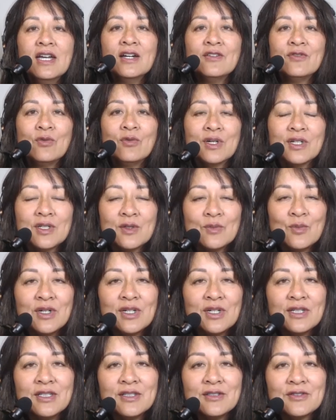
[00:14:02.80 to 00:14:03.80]
have
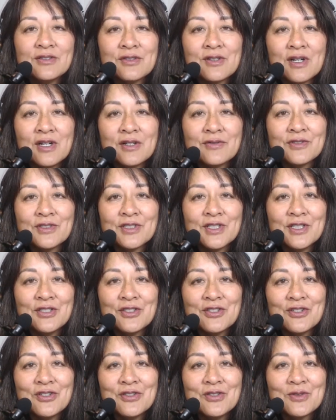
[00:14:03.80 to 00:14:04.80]
one-on-one
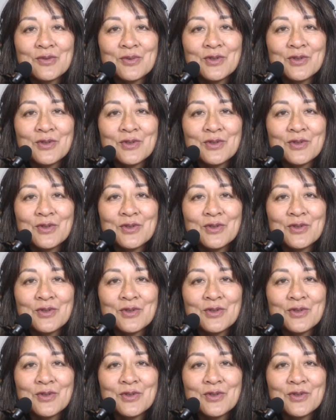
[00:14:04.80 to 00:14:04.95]
conversations